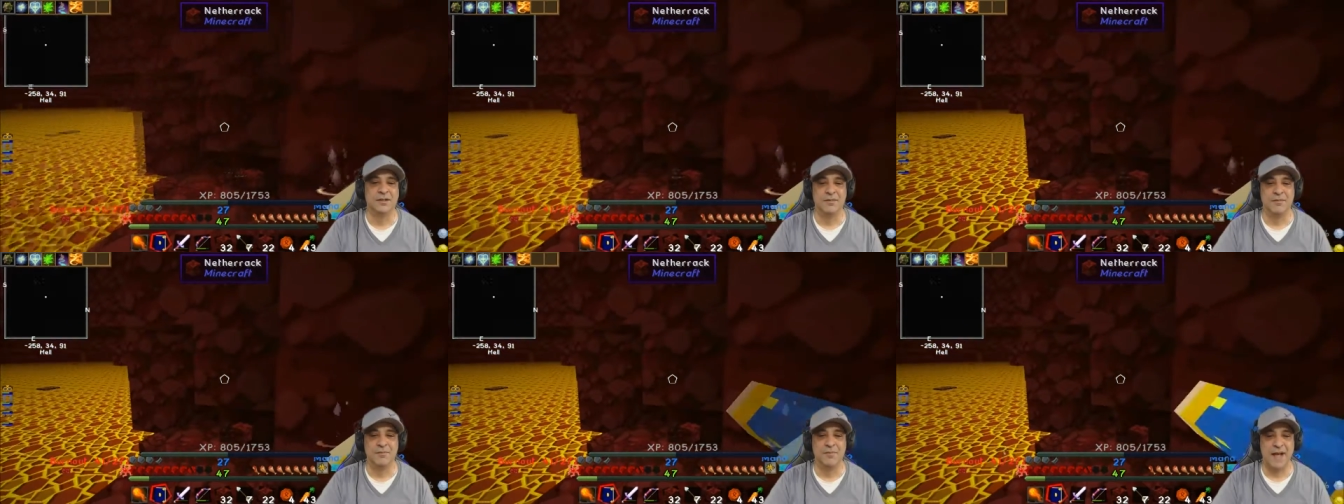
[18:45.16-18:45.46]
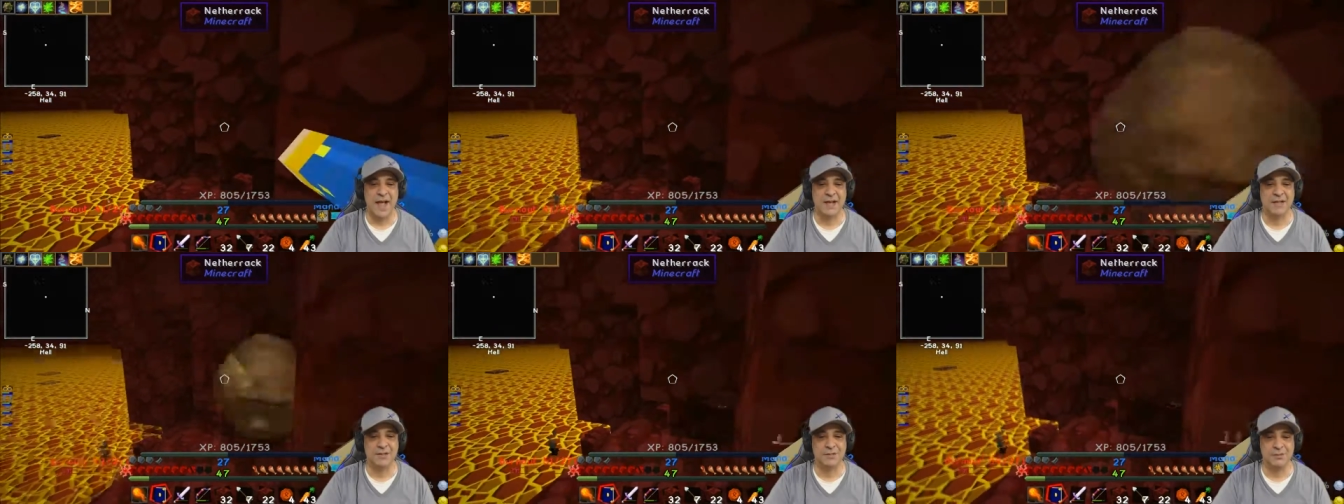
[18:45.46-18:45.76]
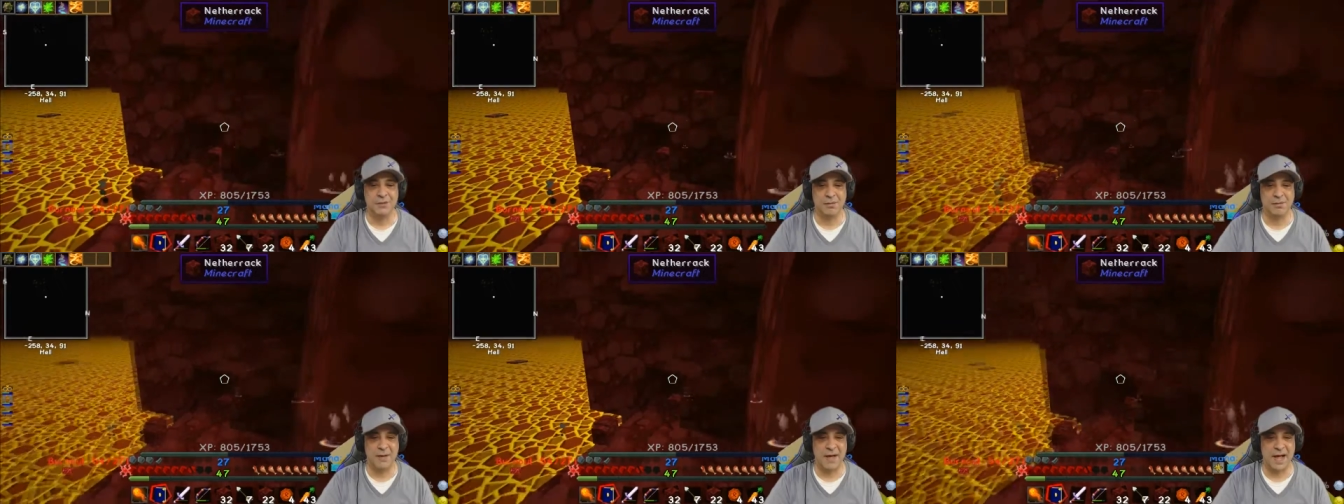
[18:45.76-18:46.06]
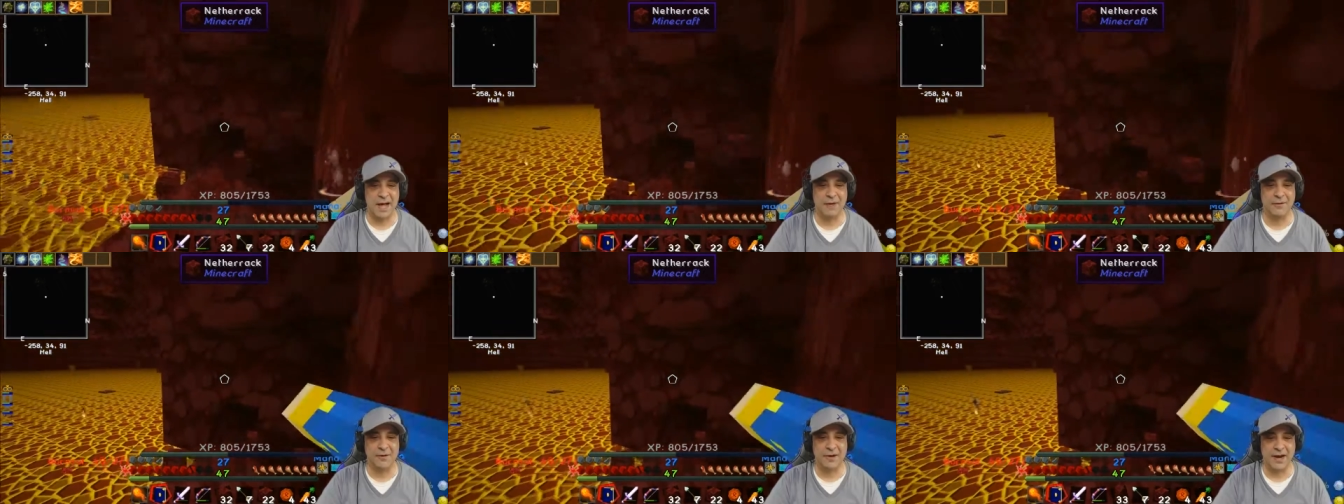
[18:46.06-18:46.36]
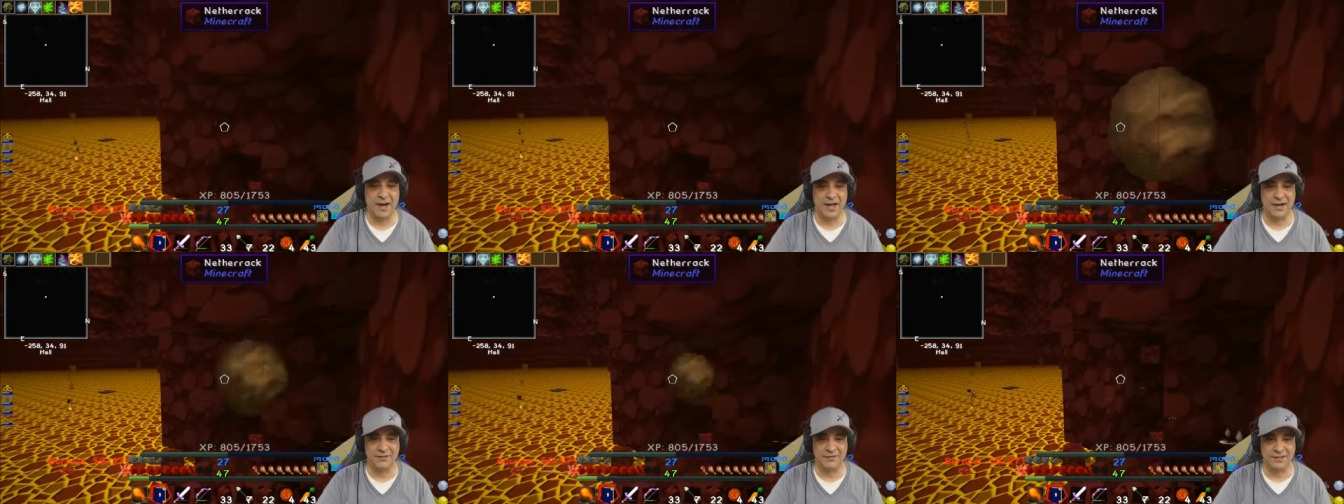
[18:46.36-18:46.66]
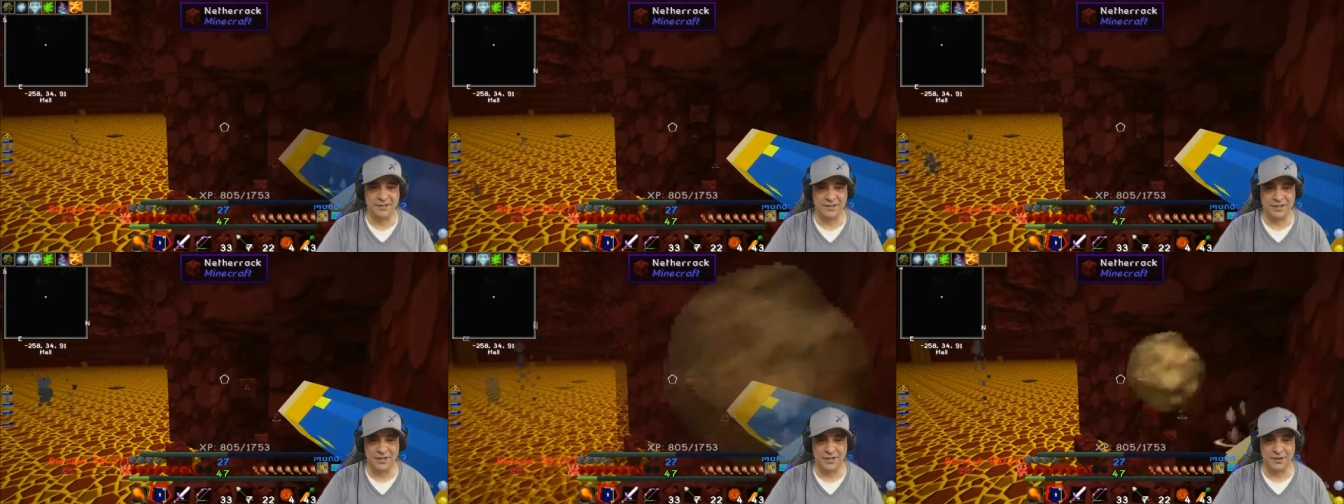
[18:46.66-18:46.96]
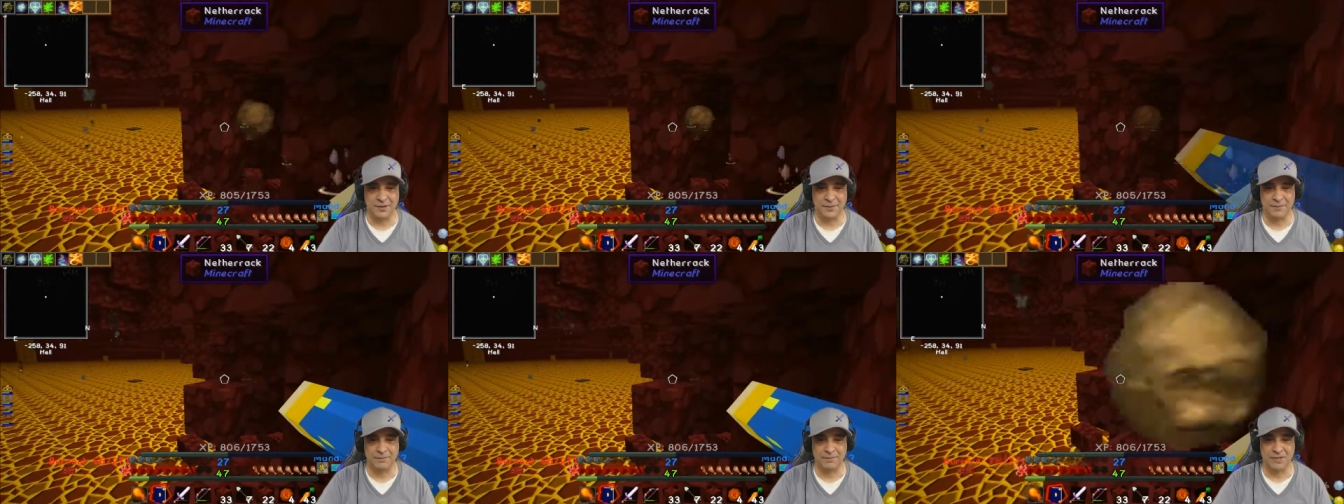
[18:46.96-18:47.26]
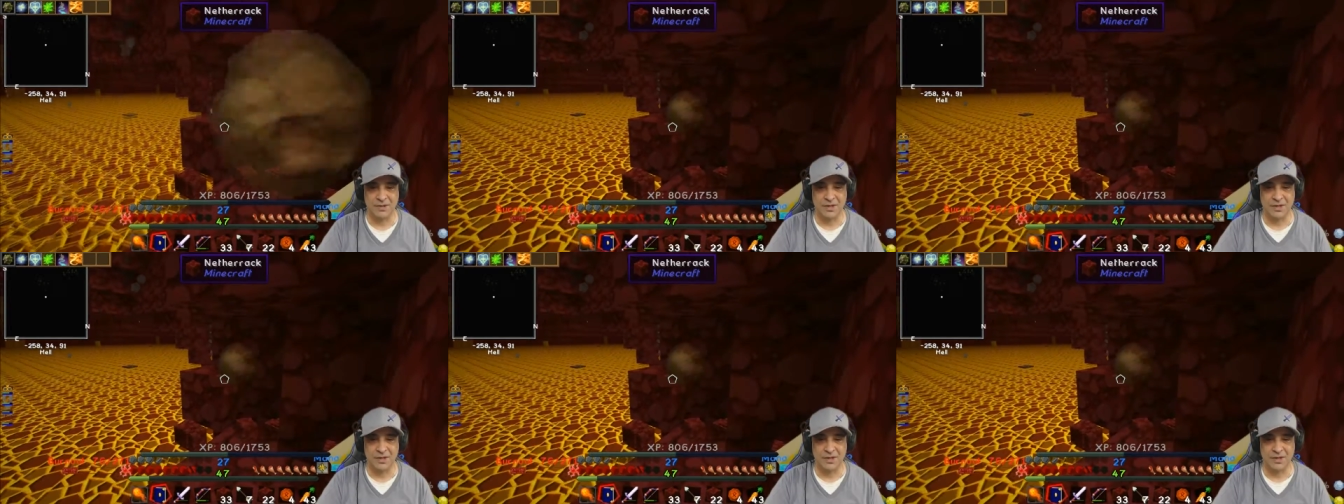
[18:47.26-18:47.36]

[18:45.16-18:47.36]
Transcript: maximum power out of it too.